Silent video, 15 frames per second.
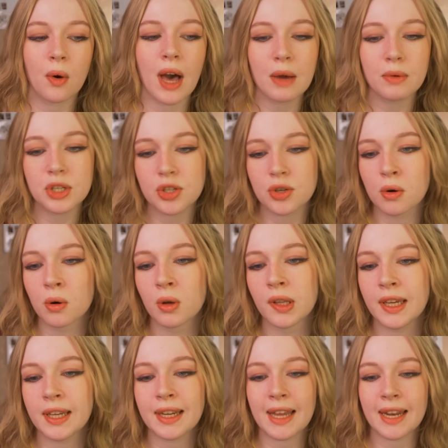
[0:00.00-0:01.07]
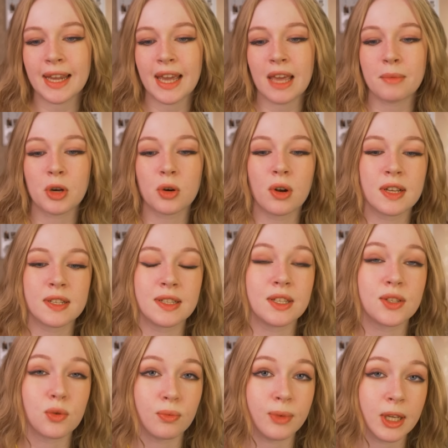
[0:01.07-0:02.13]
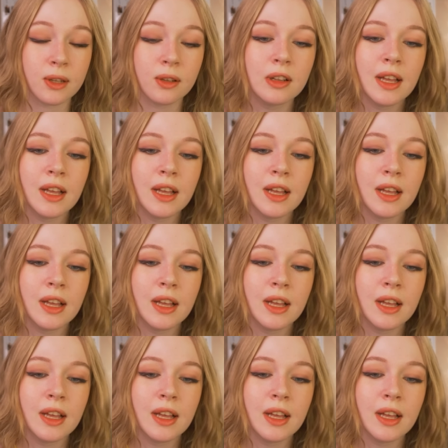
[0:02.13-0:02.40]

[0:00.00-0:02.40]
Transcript: I was scrolling and I came across this reel.